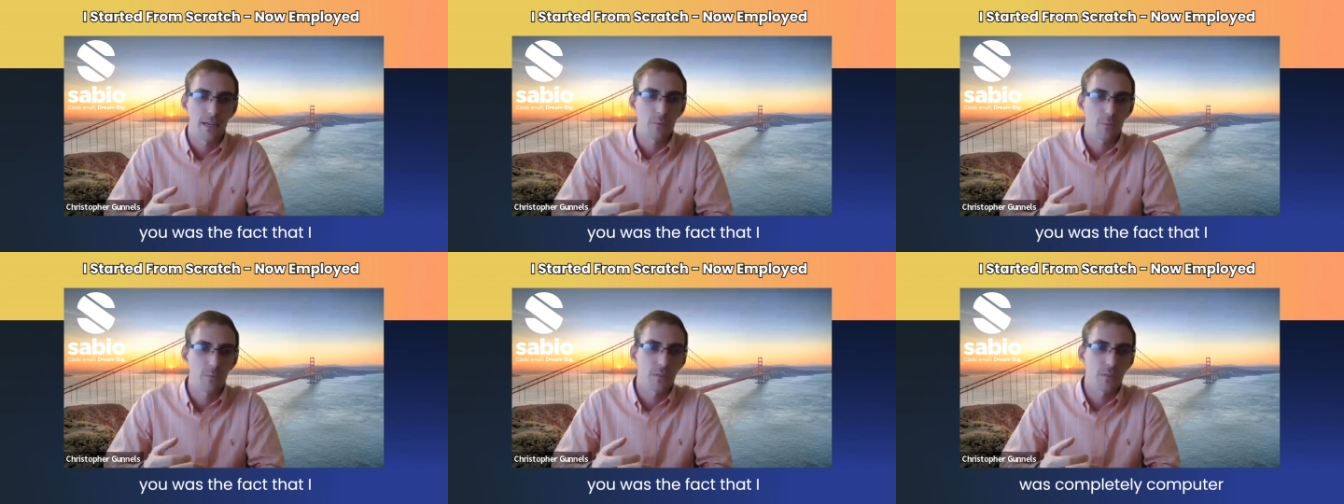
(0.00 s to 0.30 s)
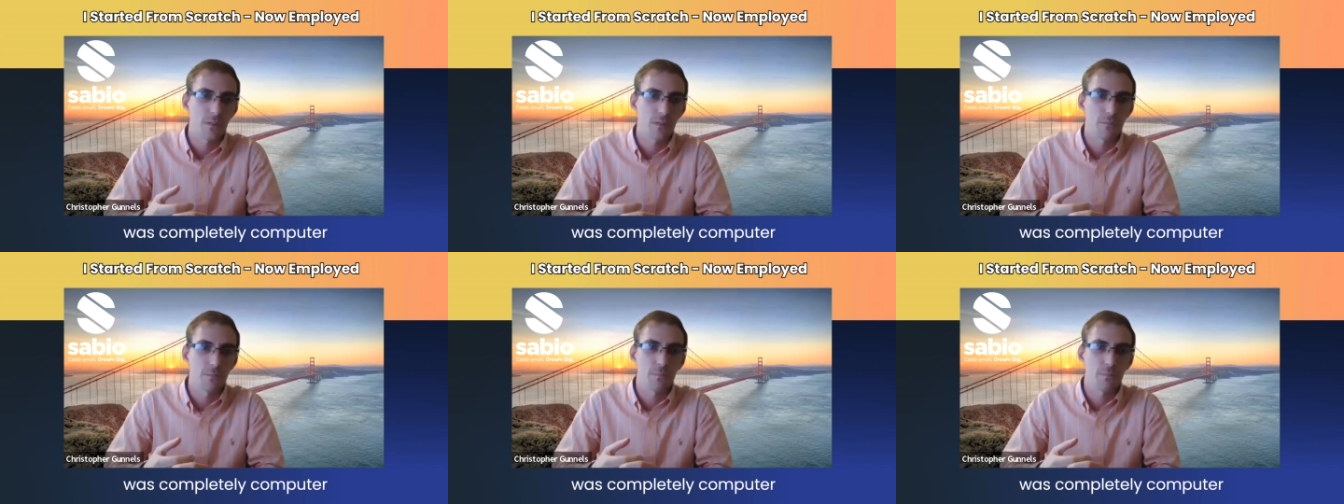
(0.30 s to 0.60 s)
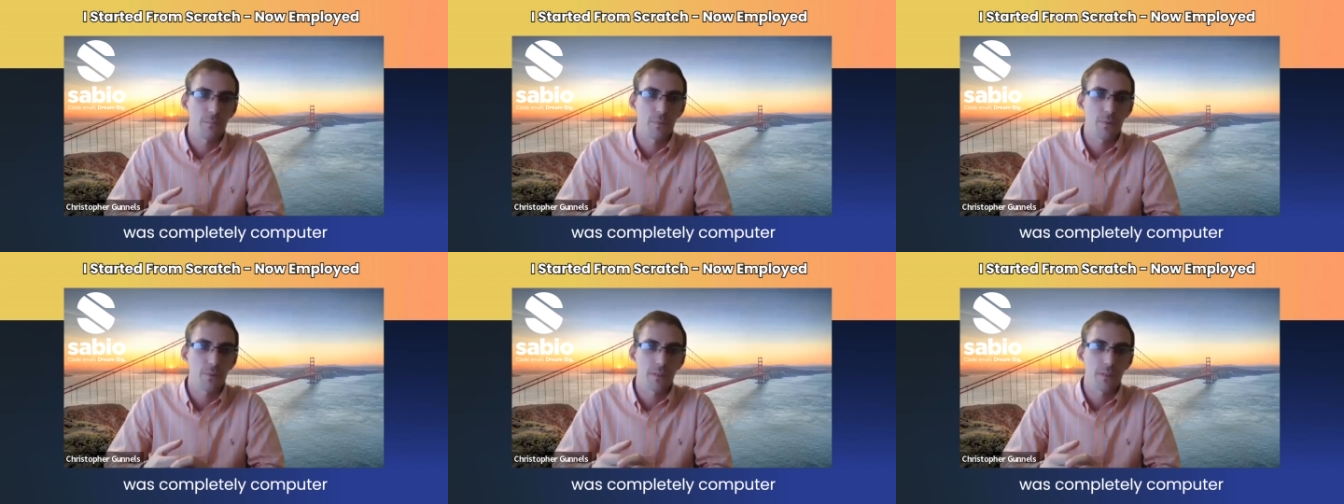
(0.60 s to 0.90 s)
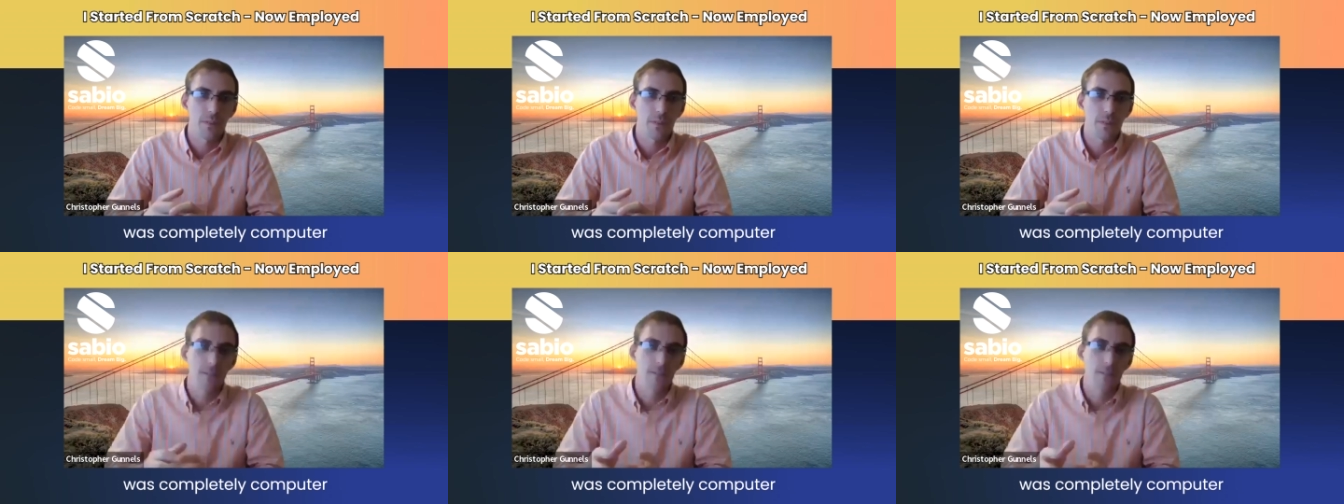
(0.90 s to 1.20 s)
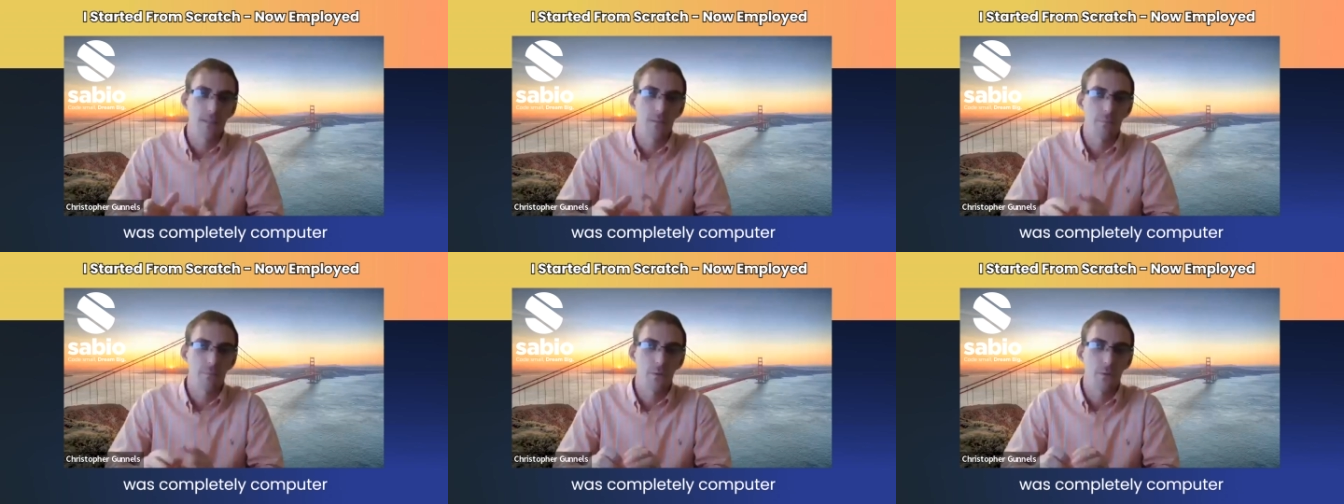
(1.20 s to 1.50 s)
I was completely
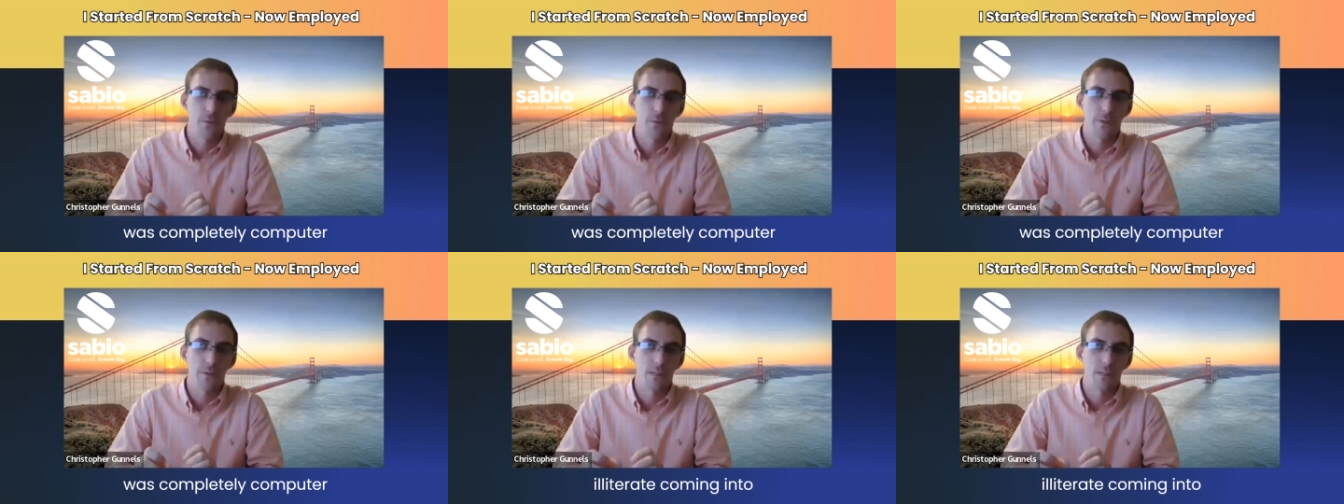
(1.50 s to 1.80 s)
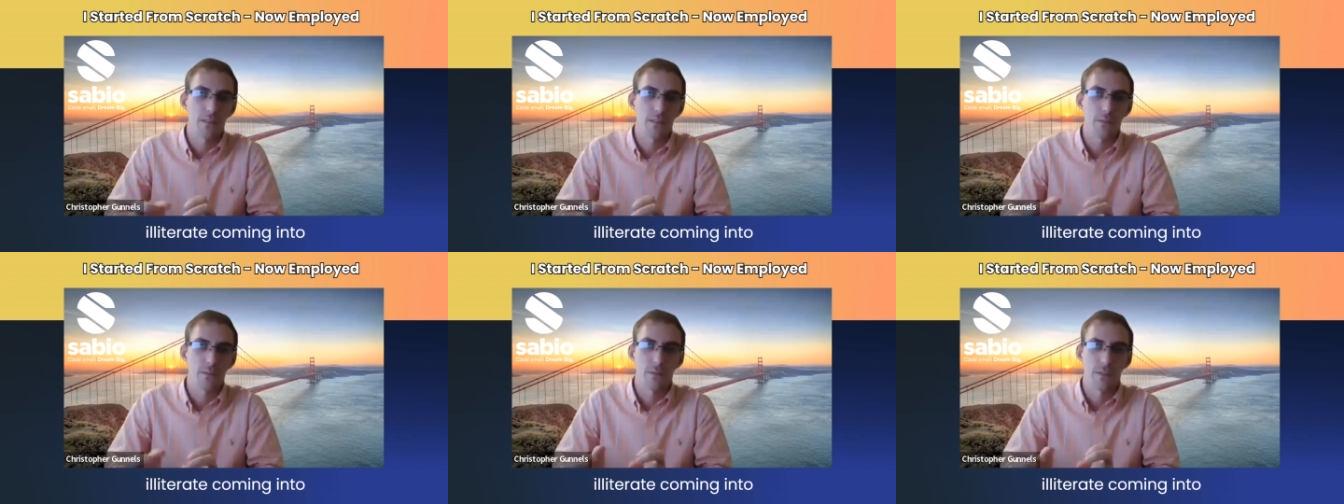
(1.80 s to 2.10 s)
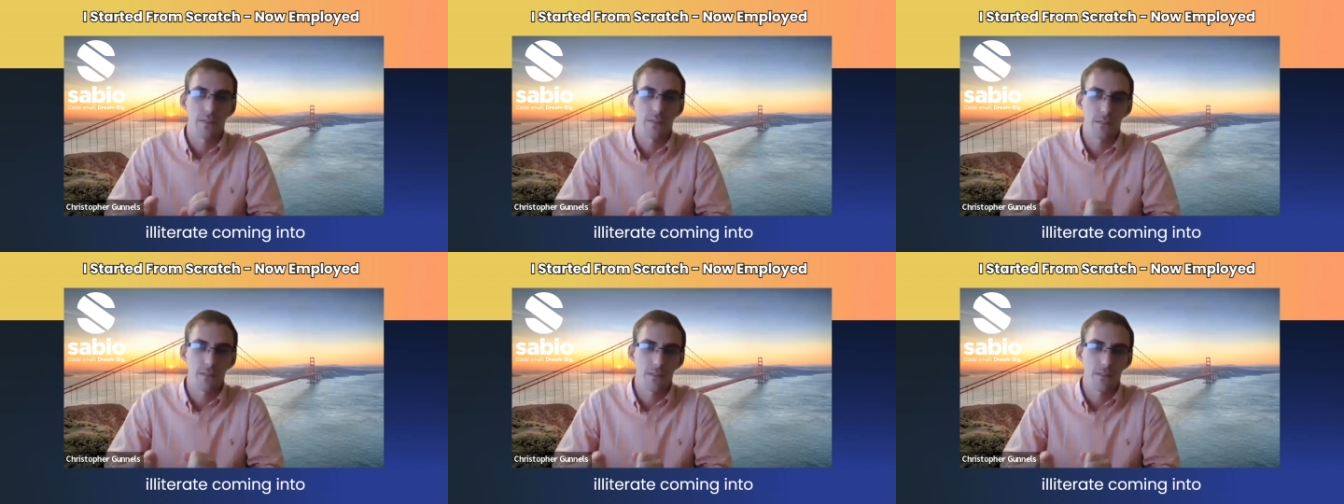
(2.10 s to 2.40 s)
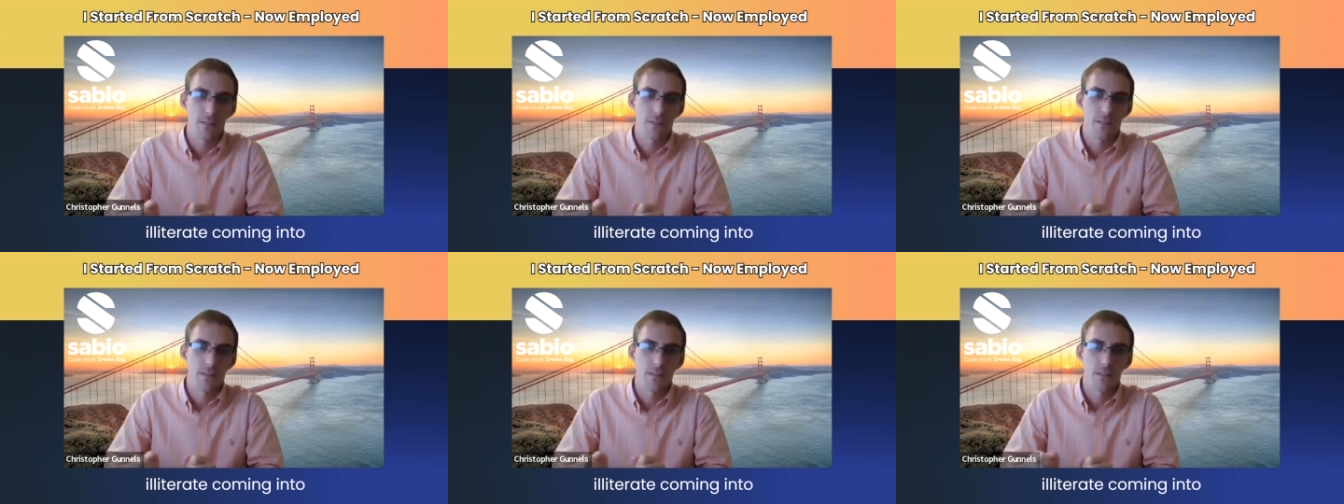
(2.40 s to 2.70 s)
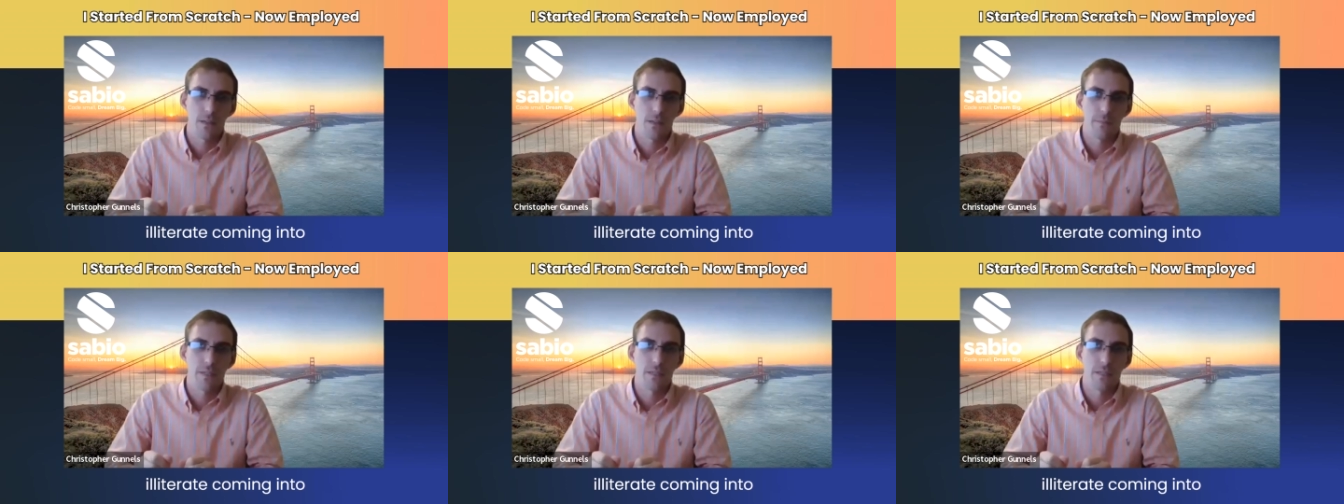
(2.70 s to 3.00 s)
computer illiterate
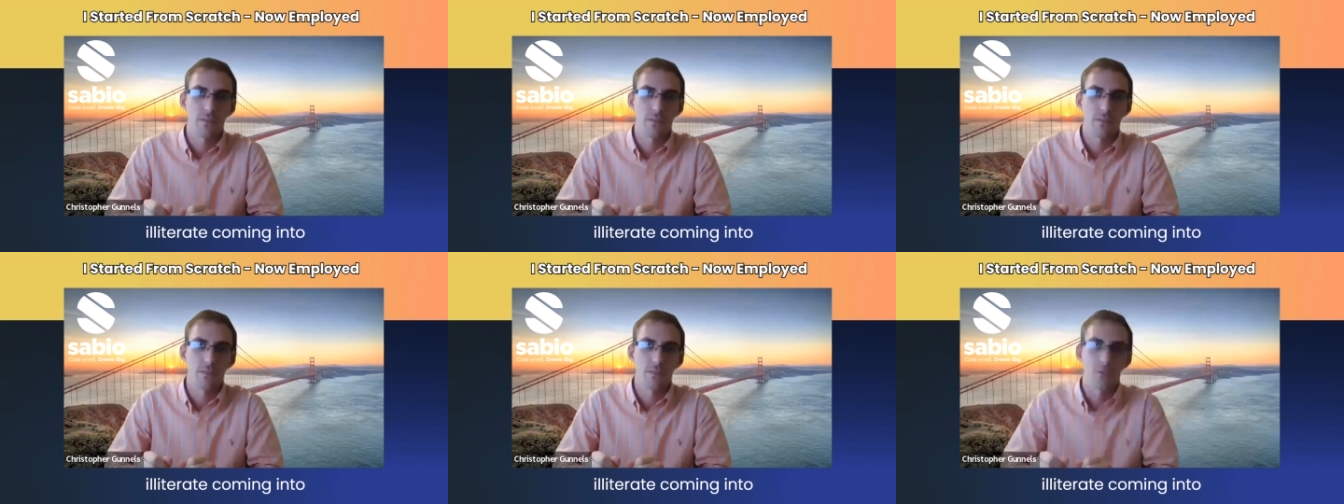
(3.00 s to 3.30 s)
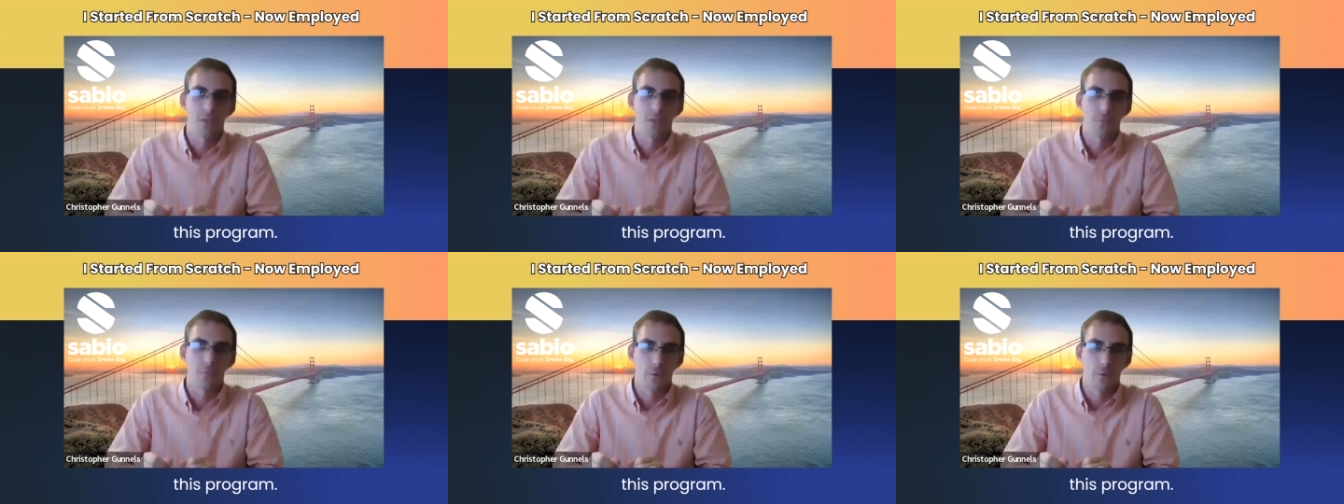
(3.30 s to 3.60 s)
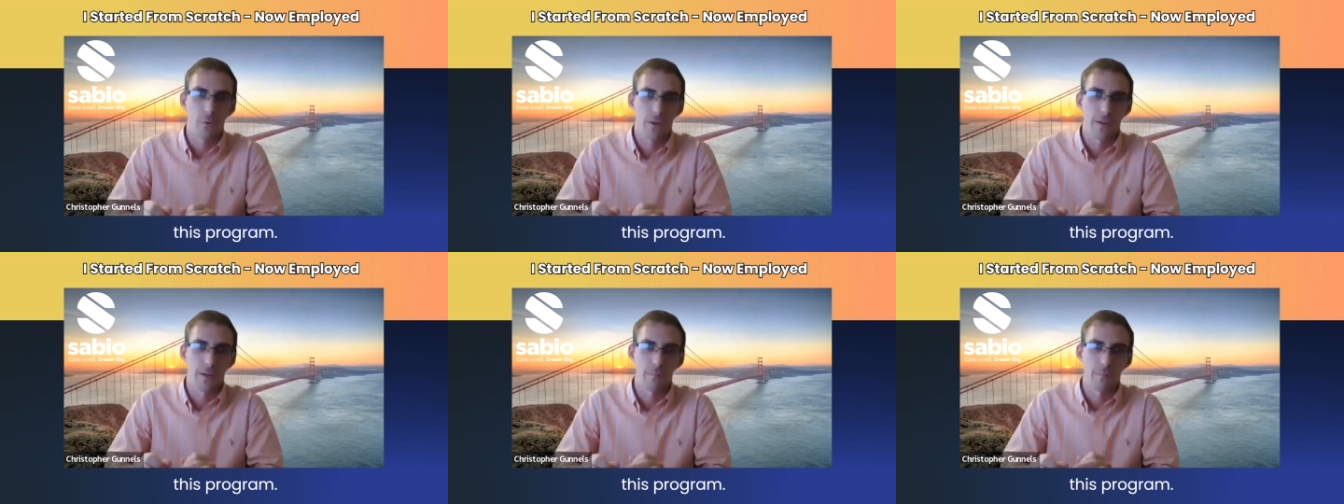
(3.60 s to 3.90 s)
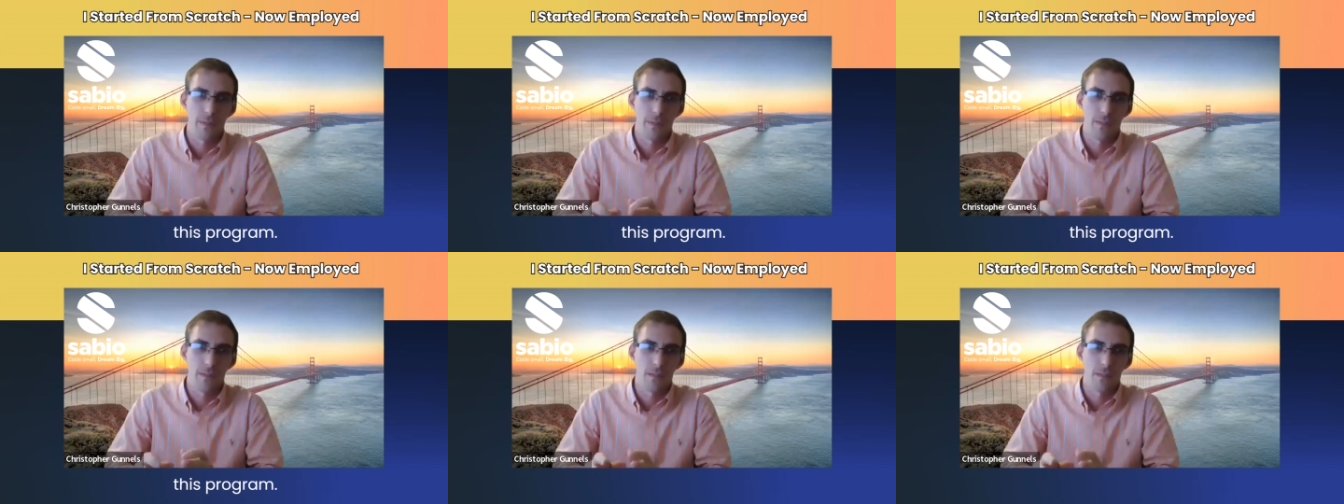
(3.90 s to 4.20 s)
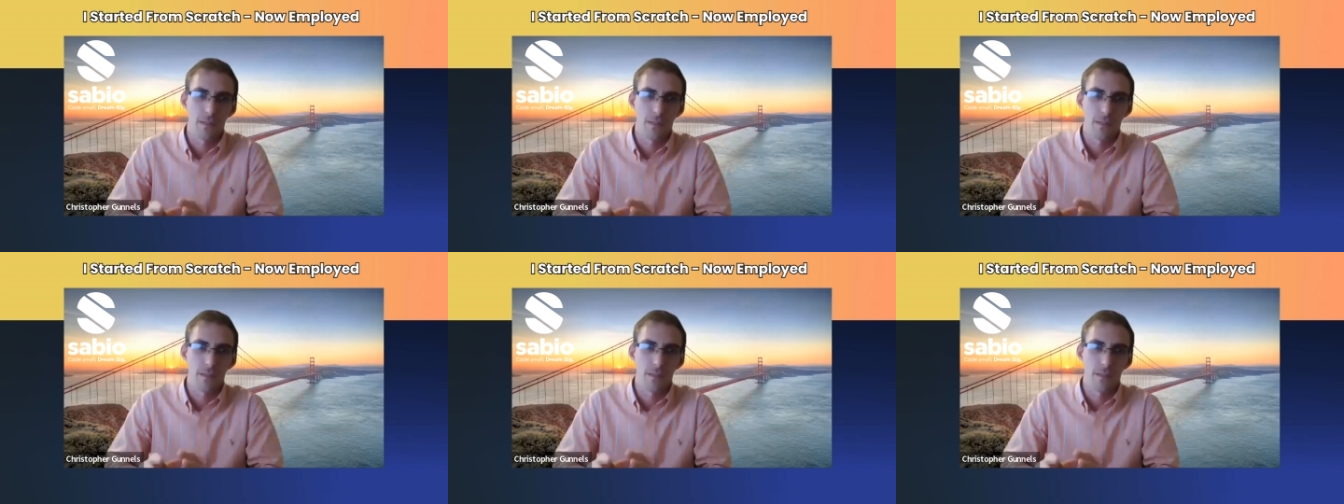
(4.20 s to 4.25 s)
coming into this program.